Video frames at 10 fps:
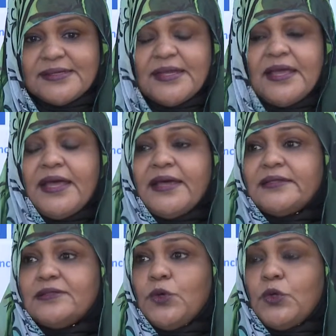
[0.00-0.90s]
it,
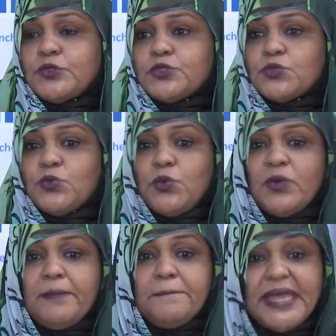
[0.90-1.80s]
and
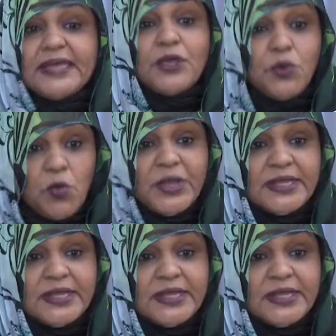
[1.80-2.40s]
also baking